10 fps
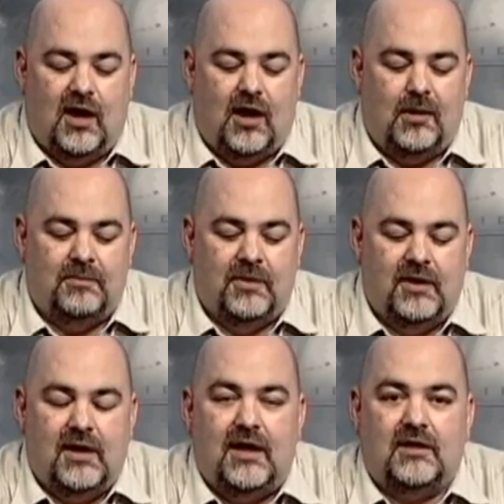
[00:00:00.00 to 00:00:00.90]
um,
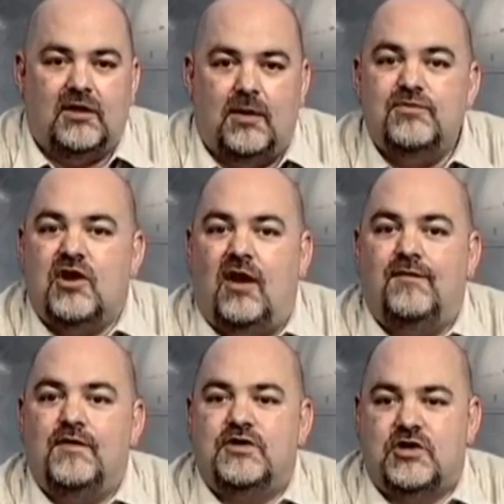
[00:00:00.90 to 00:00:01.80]
it comes
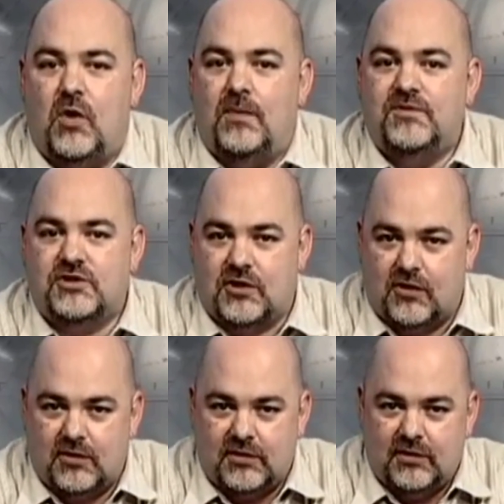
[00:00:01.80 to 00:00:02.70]
off as so
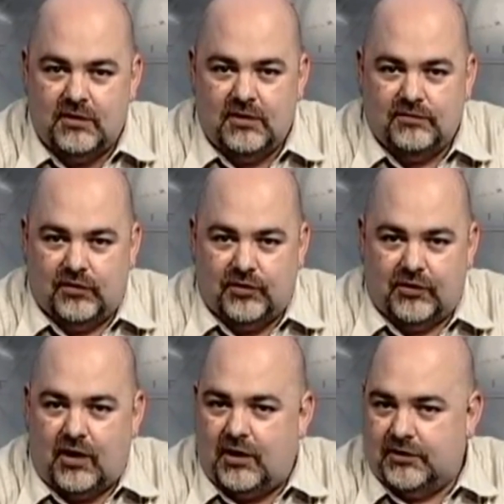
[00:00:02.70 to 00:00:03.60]
absurd that
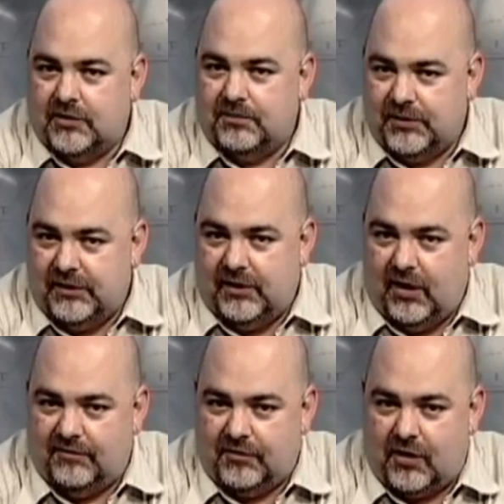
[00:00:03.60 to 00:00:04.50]
they're caught
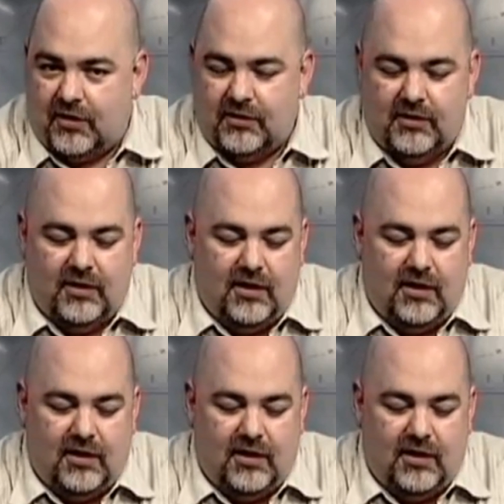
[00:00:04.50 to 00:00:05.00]
completely off guard.